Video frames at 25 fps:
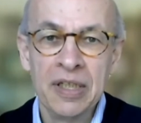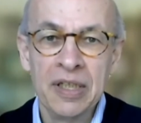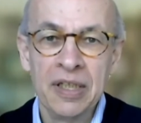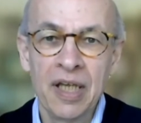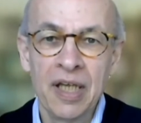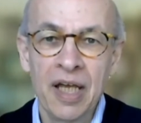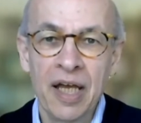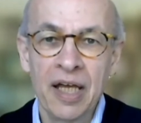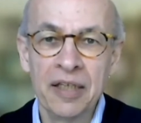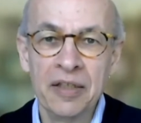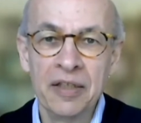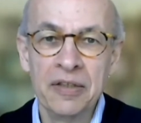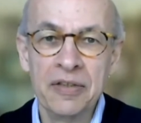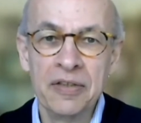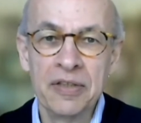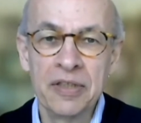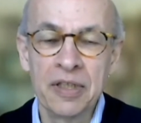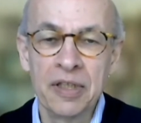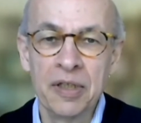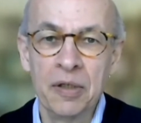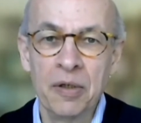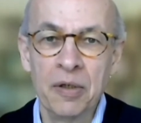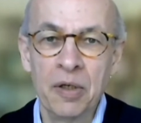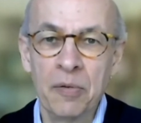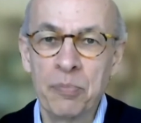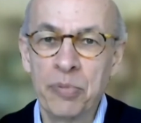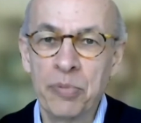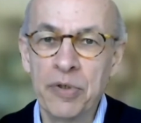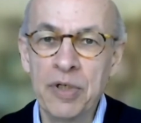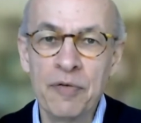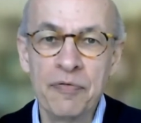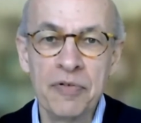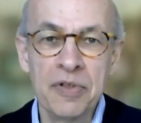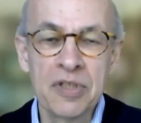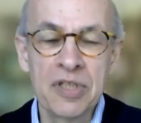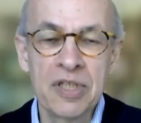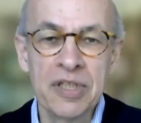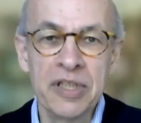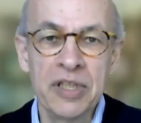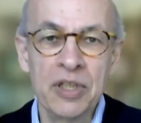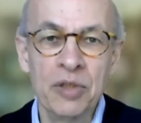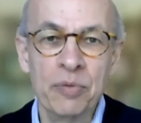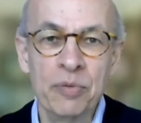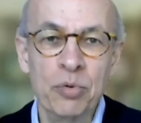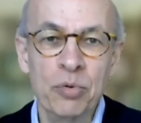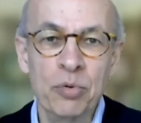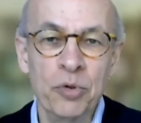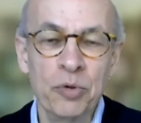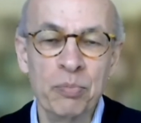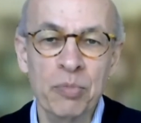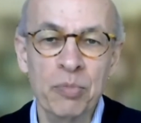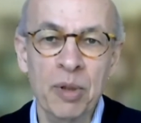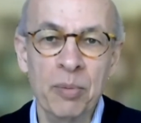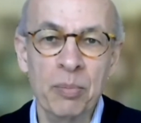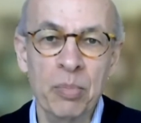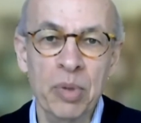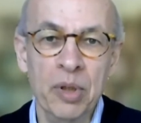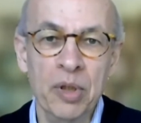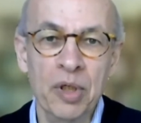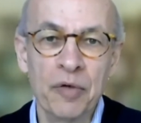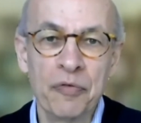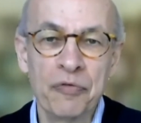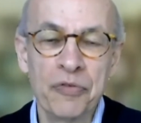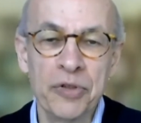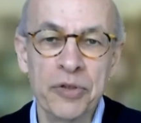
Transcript: and previously a board member of